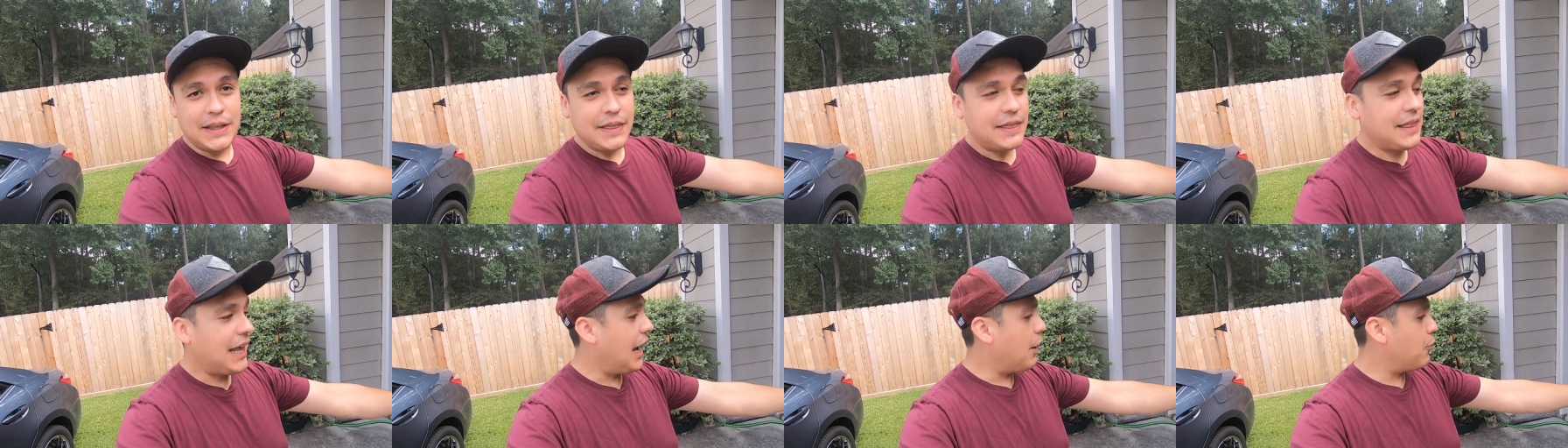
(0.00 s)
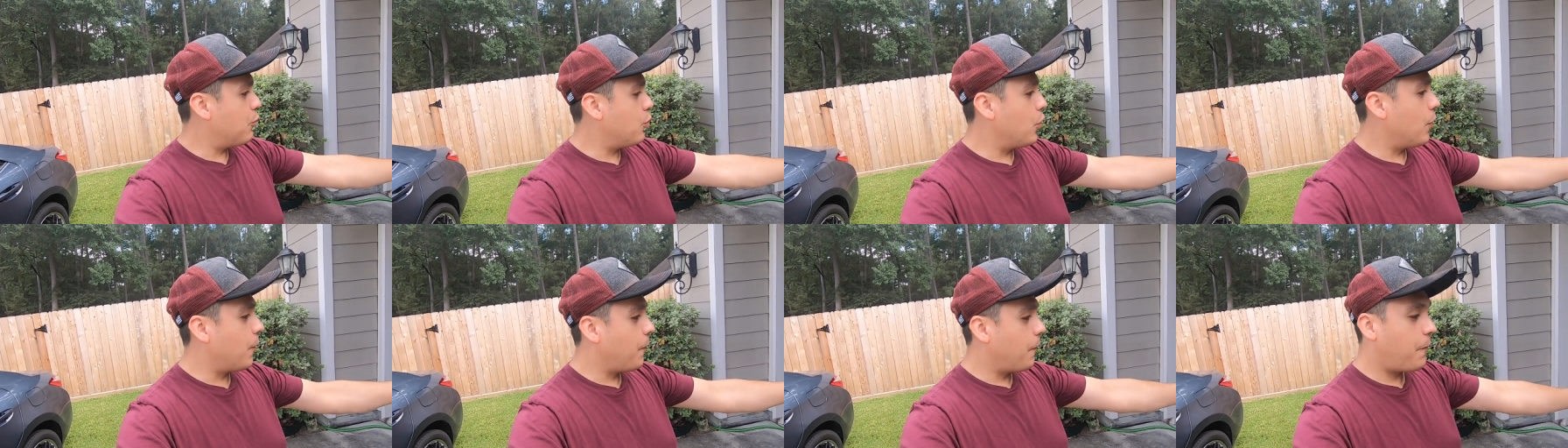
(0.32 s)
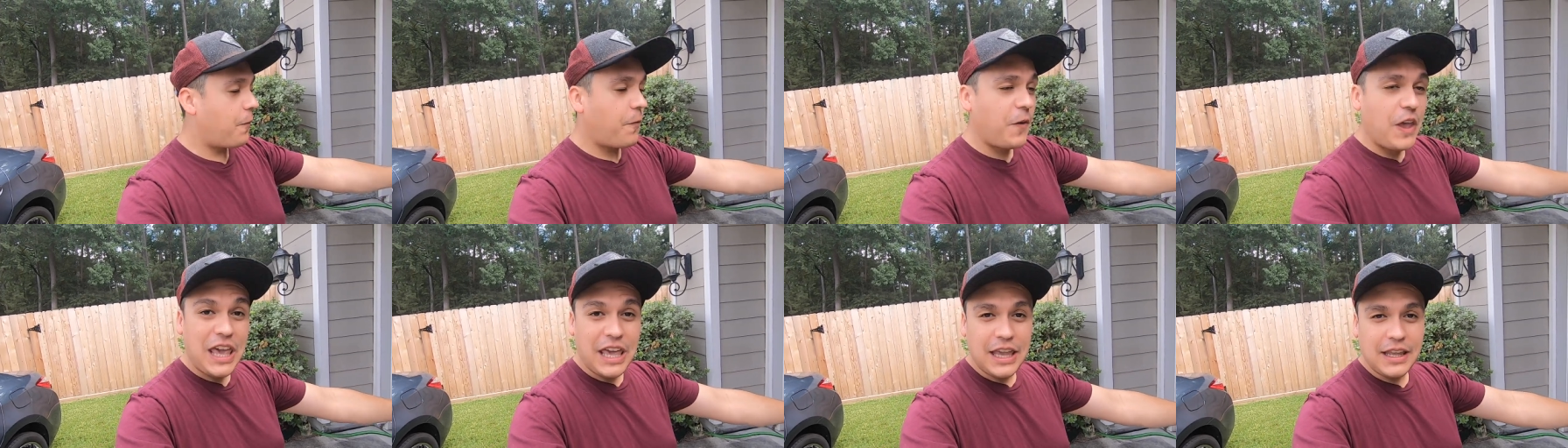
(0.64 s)
that will
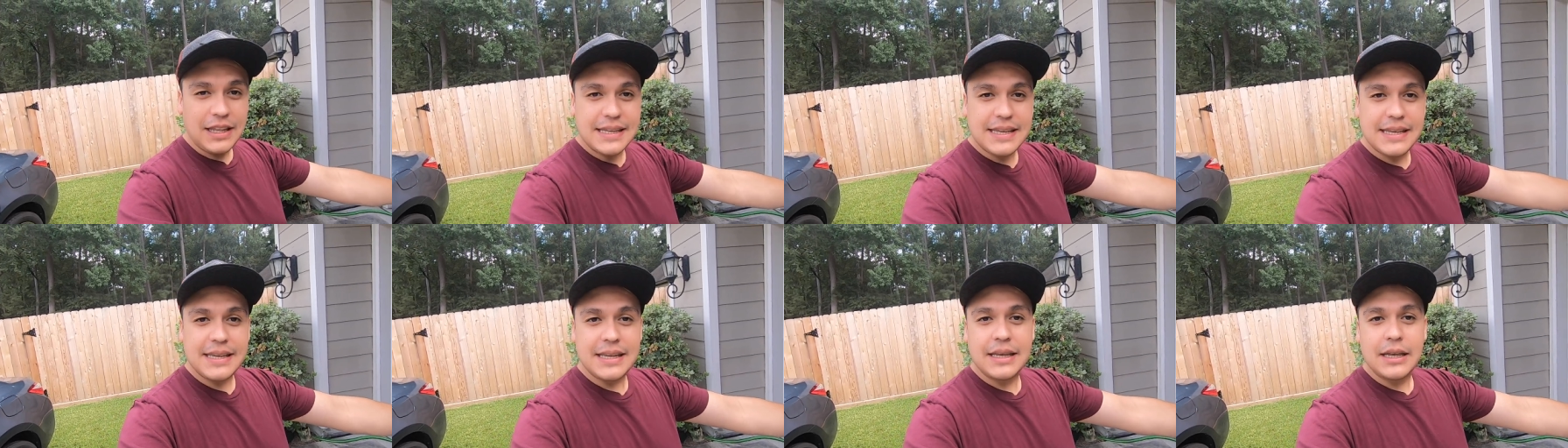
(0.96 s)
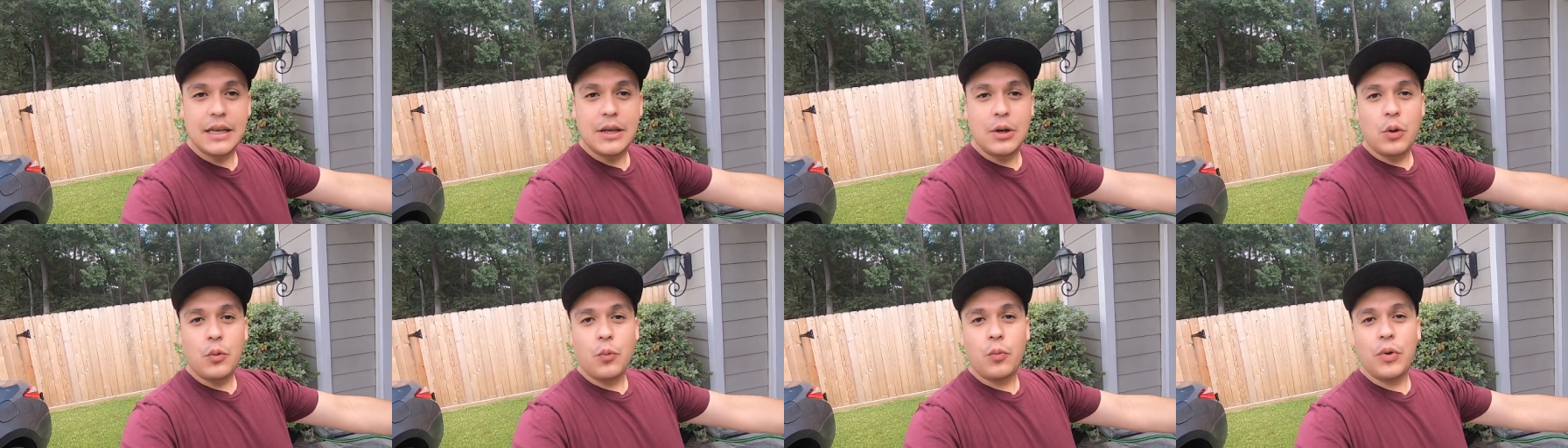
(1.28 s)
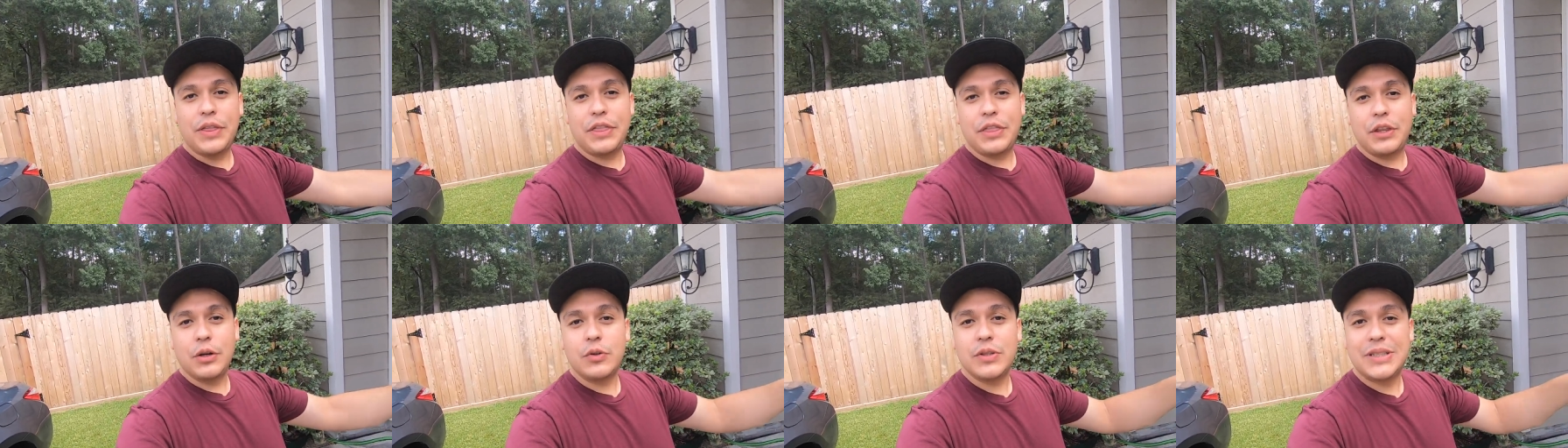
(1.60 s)
fit
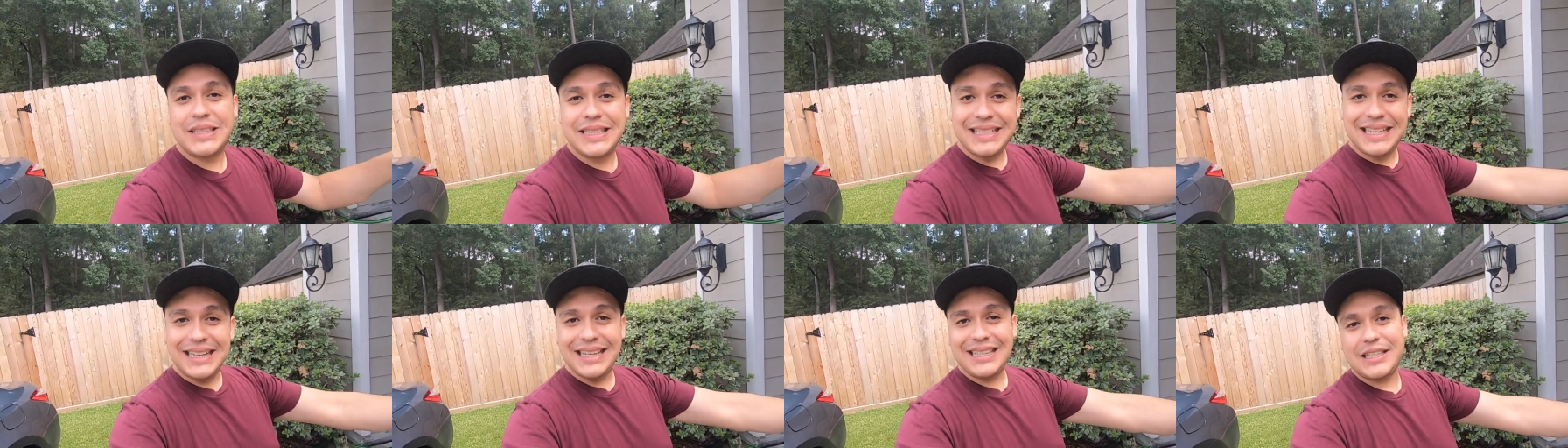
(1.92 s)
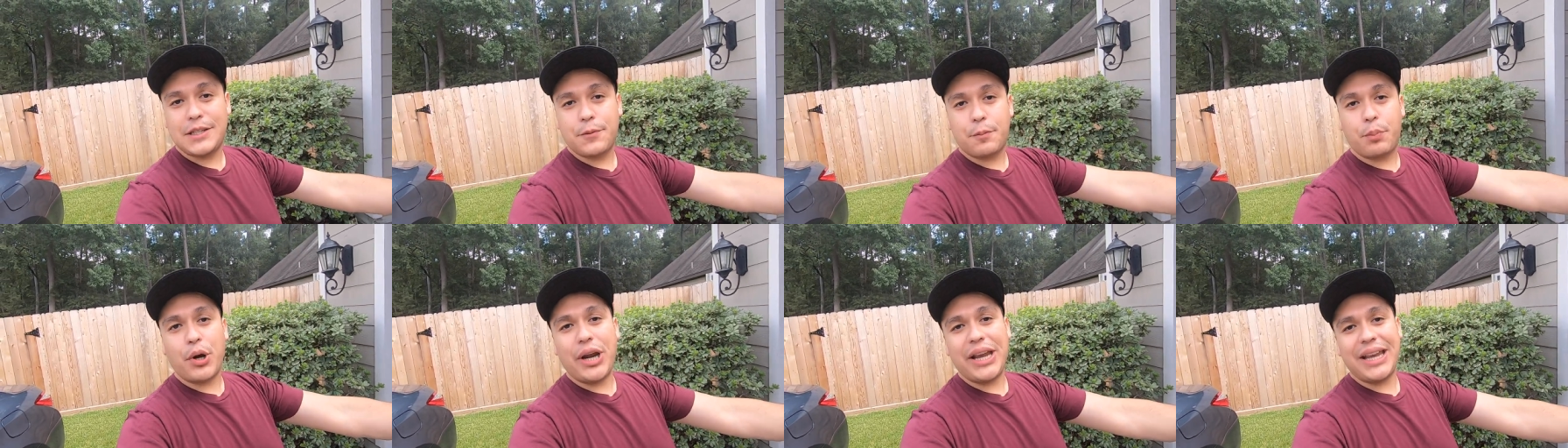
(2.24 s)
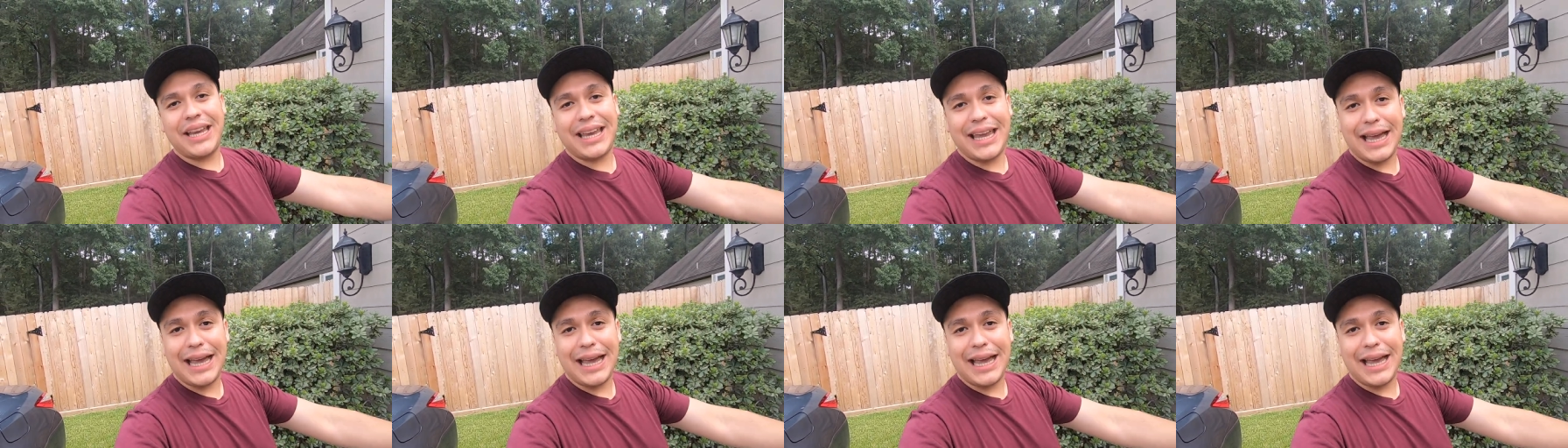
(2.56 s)
with those disc brake